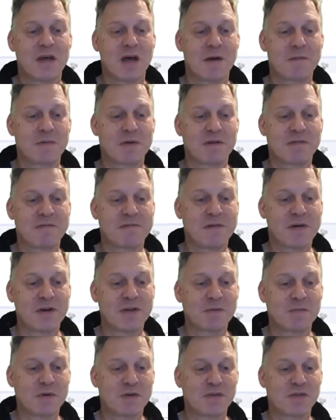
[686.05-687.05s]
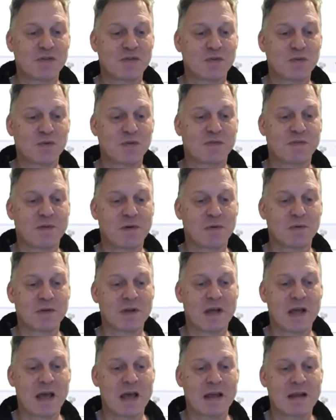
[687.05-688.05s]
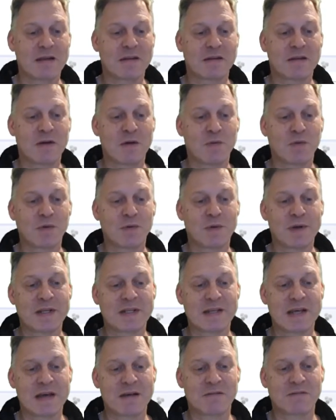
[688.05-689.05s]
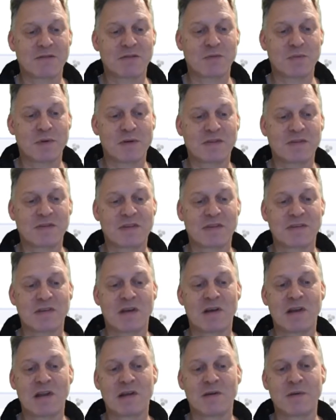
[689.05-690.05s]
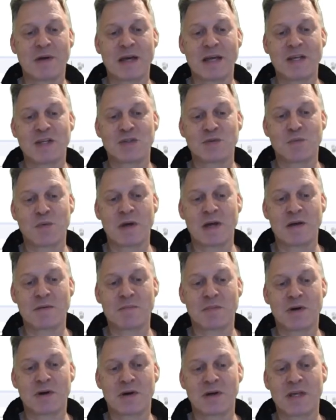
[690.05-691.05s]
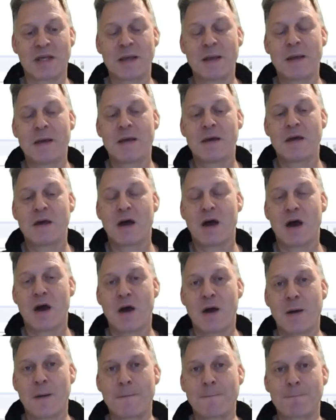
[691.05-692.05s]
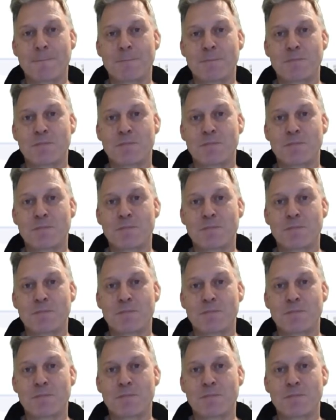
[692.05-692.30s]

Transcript: I'm going to find my source folder and go all the way down to where it says hello age where my um,